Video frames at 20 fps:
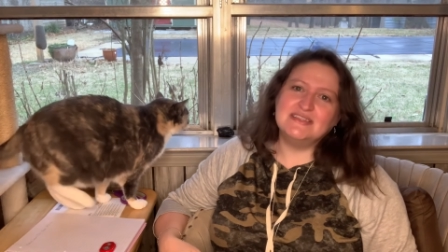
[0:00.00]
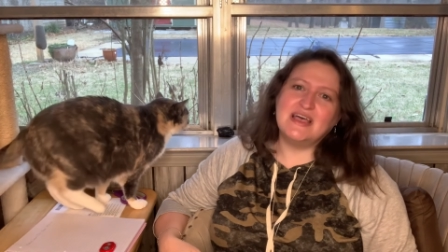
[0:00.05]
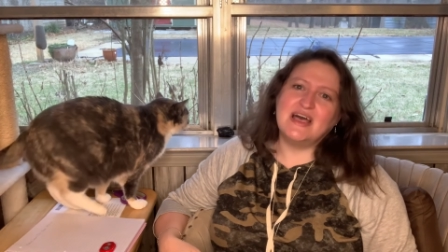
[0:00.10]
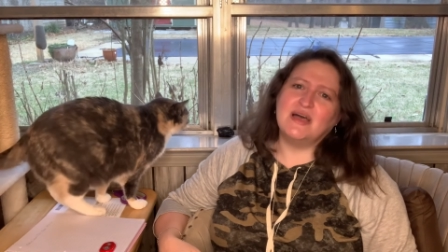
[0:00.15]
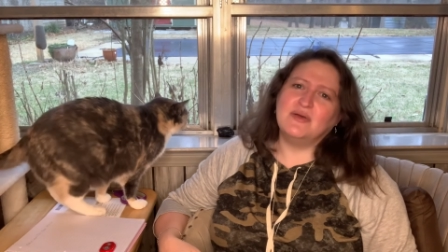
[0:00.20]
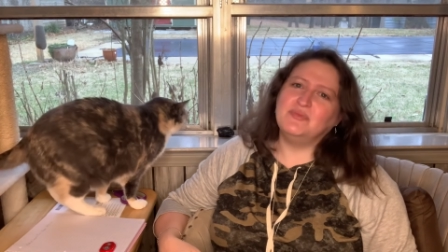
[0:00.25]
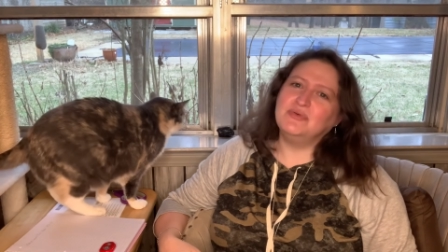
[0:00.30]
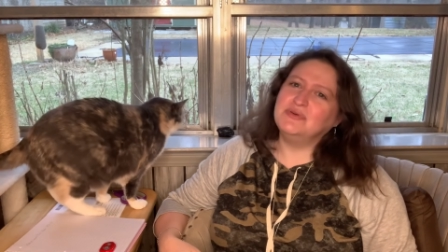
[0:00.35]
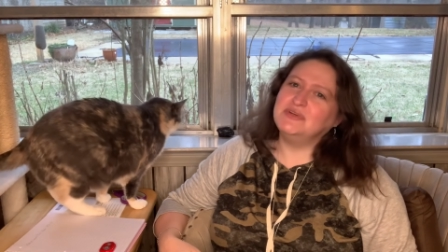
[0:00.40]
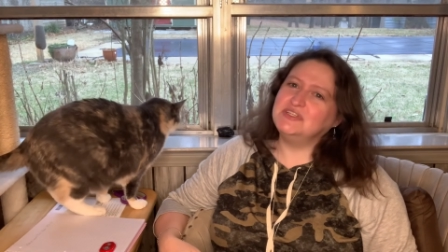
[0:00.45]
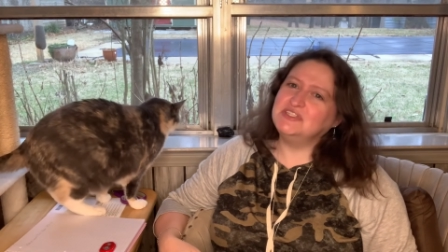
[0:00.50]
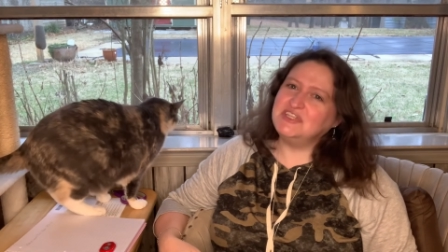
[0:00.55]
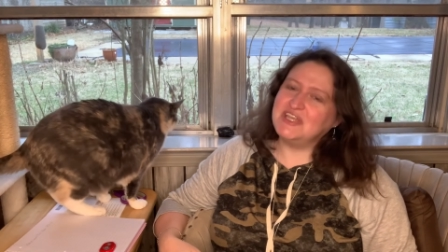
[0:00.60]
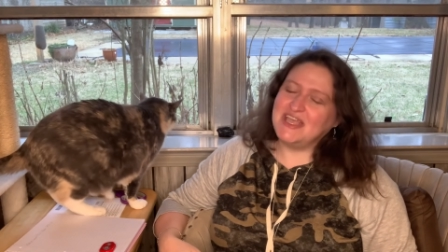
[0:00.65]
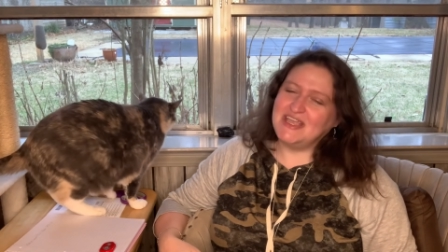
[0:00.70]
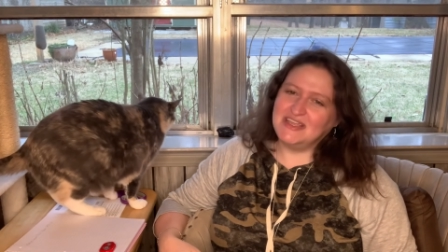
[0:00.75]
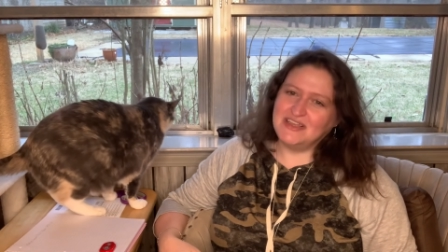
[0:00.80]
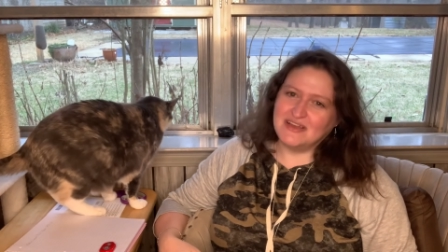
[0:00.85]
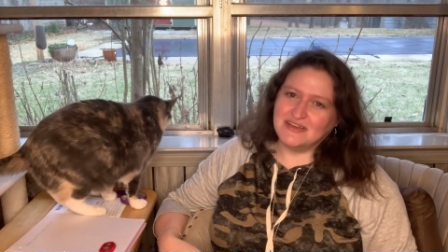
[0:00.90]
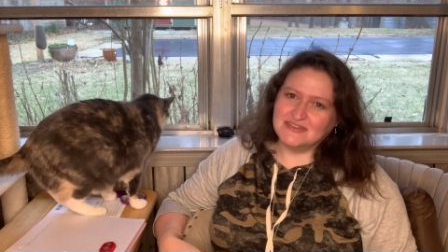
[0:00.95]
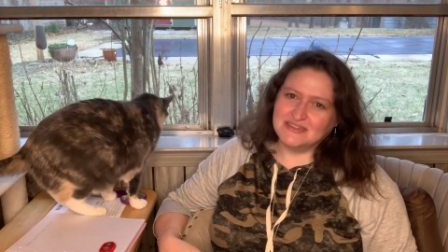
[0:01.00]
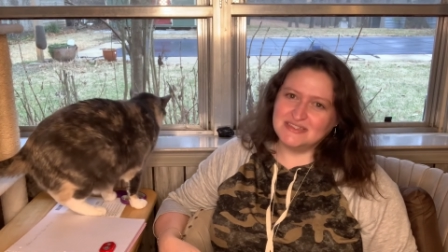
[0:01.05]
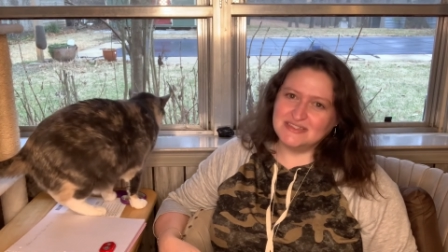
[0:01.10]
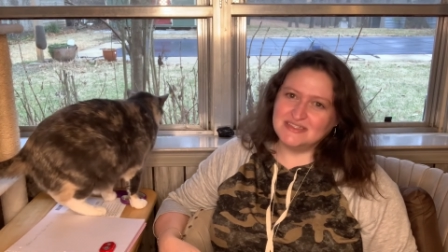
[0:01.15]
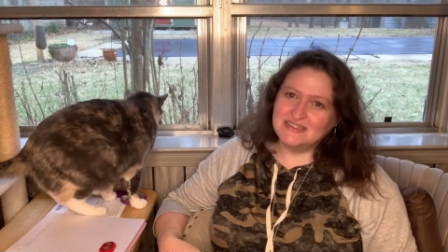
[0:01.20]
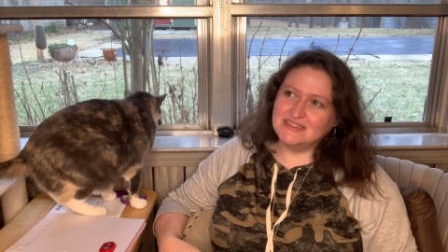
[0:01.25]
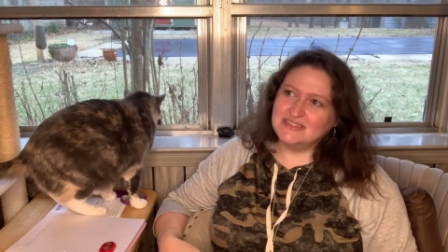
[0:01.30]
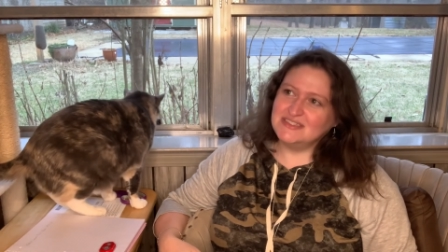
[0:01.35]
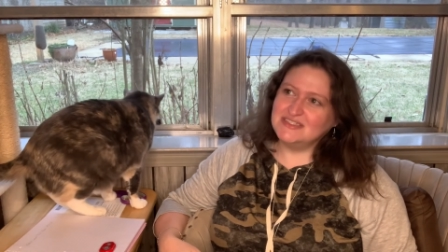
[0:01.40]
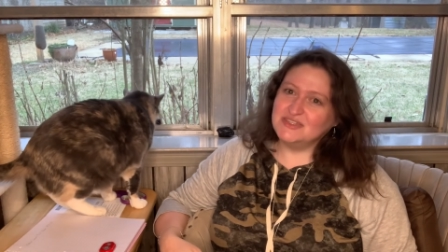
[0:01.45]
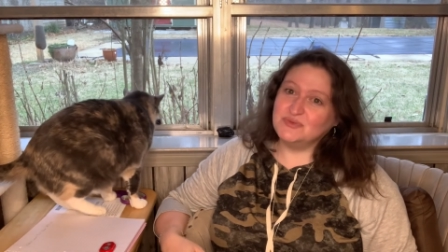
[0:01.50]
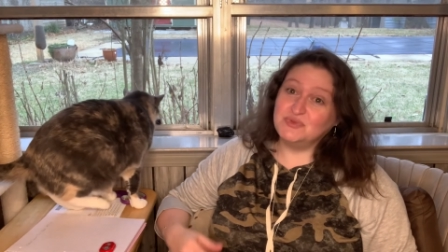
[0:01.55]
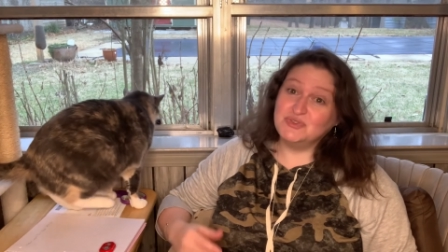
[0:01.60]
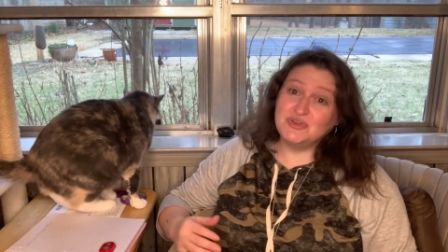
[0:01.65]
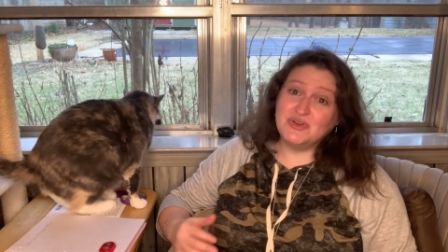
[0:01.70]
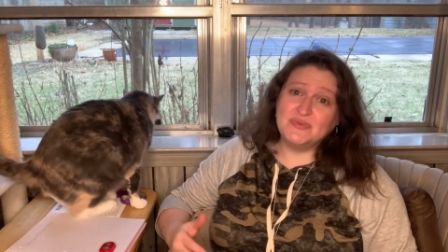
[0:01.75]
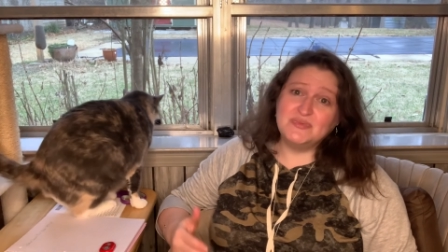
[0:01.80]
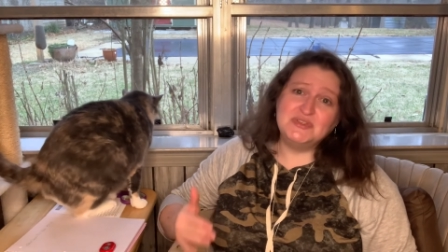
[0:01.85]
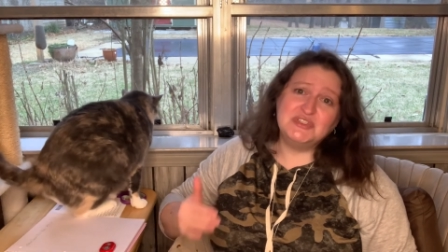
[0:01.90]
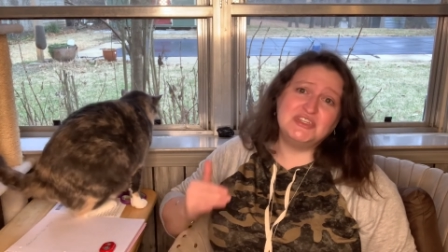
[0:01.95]
I appreciate y'all's
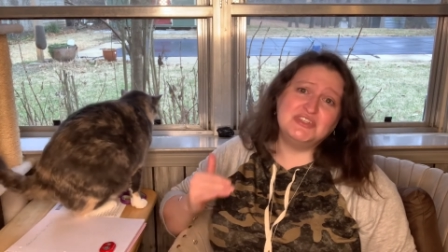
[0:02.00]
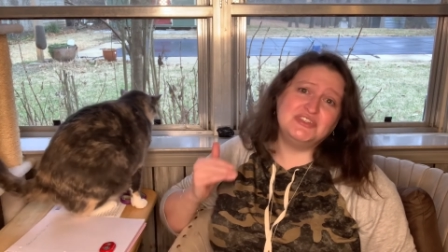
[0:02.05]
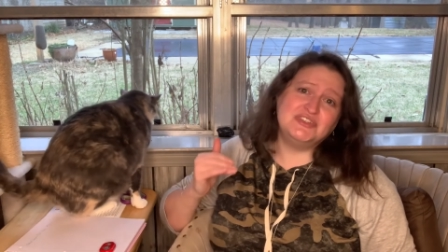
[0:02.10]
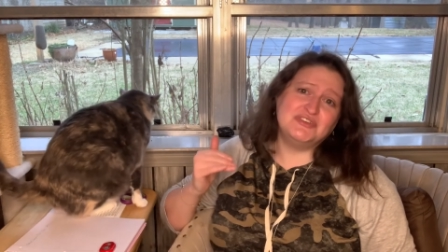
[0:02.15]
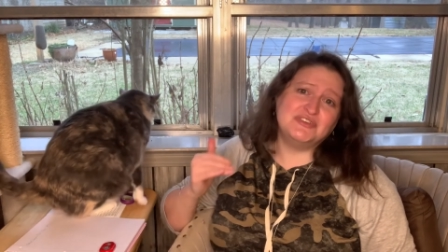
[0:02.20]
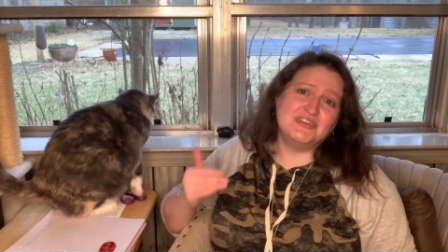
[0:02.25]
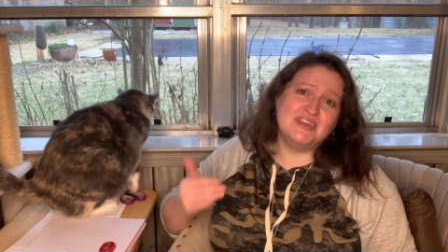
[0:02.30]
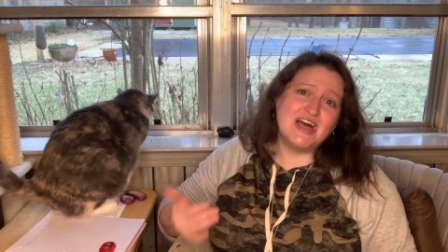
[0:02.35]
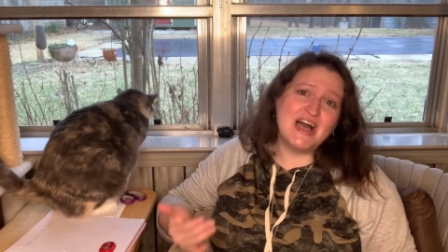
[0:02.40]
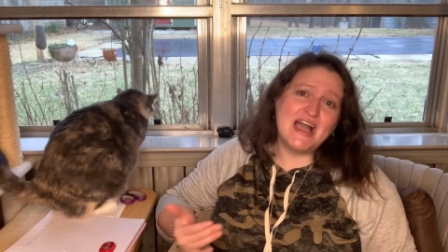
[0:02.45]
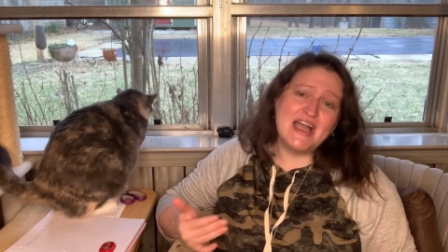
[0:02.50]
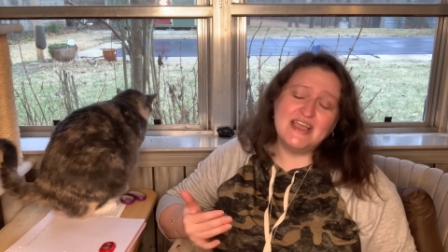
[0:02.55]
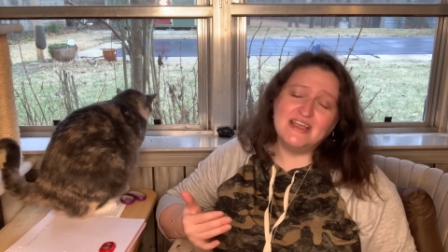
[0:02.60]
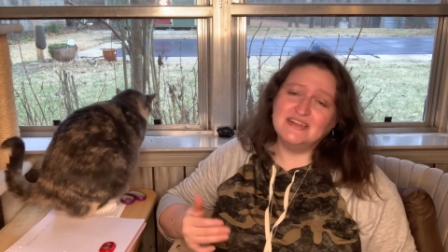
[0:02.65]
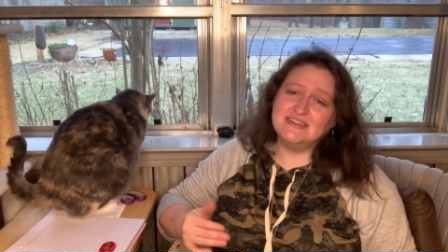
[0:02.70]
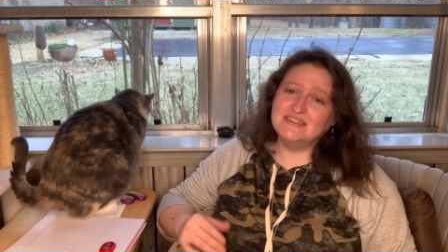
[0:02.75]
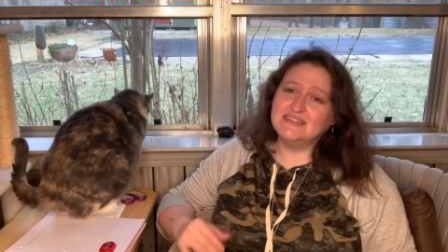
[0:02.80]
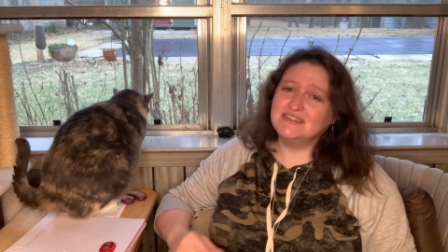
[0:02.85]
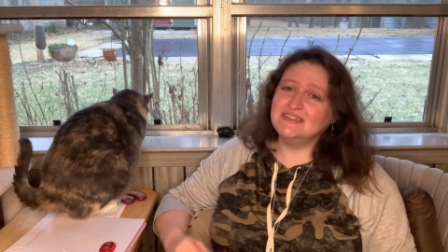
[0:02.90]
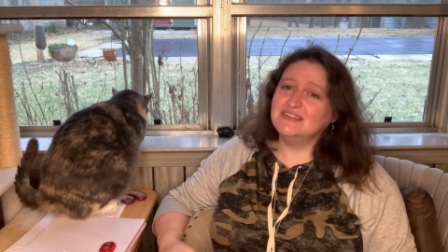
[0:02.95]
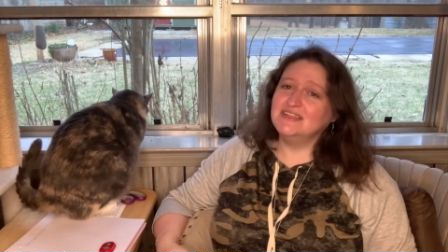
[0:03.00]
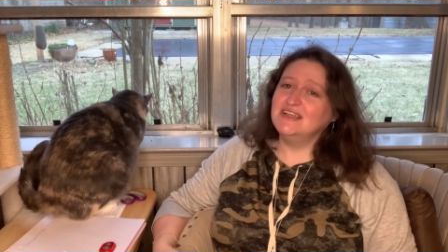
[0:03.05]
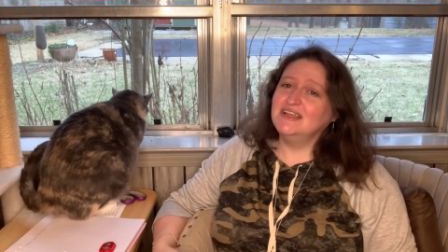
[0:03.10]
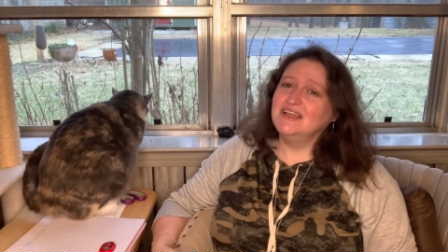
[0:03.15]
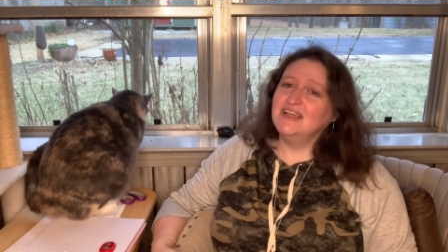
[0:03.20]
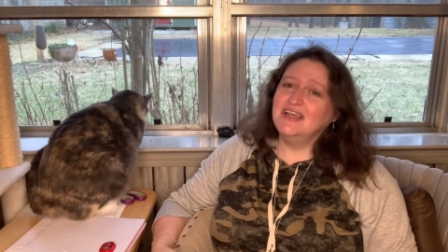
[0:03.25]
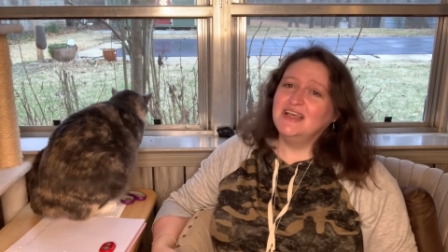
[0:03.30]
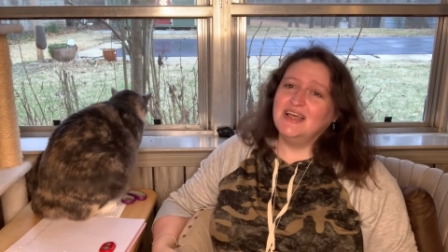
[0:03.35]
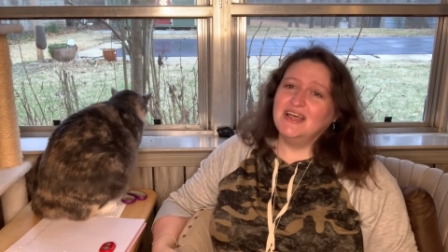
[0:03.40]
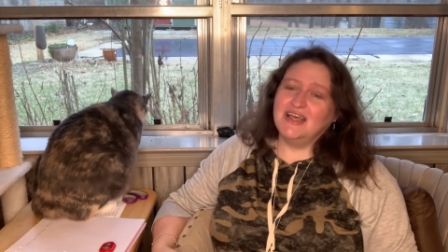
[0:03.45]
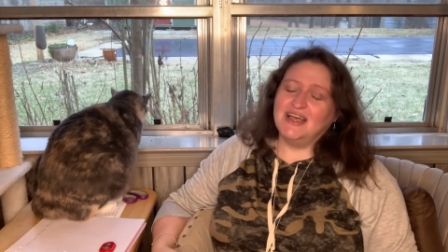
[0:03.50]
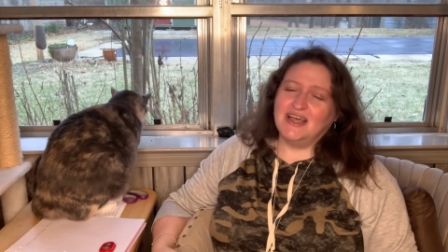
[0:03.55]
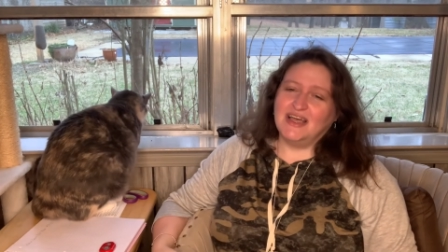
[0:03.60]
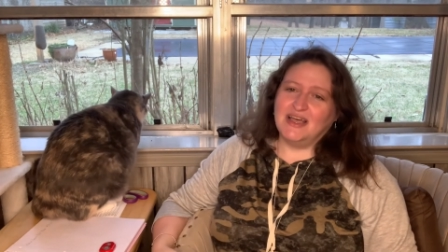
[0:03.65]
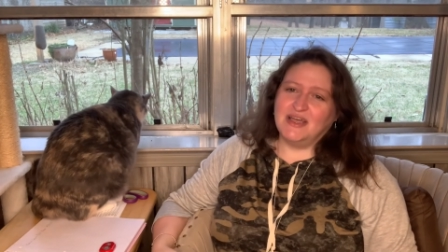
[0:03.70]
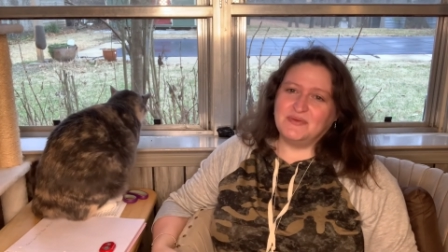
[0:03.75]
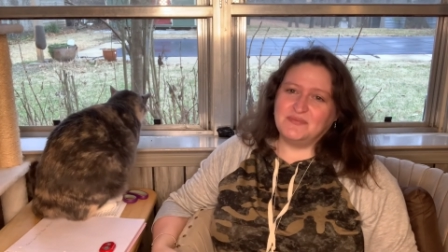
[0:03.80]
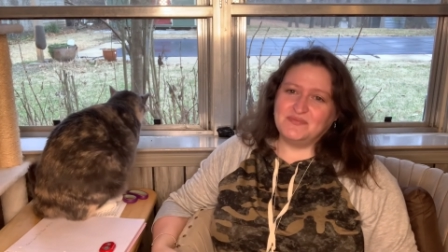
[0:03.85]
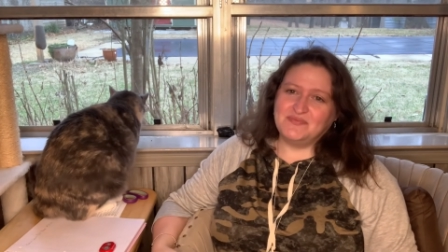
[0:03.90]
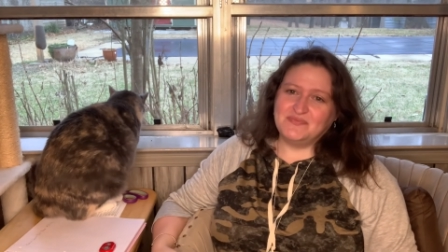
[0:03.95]
subscriptions, your likes.
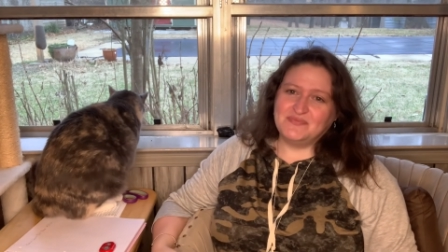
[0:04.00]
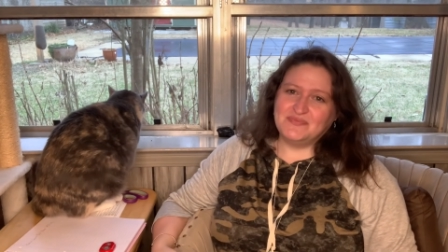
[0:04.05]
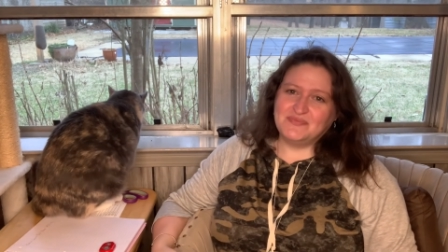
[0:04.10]
Um,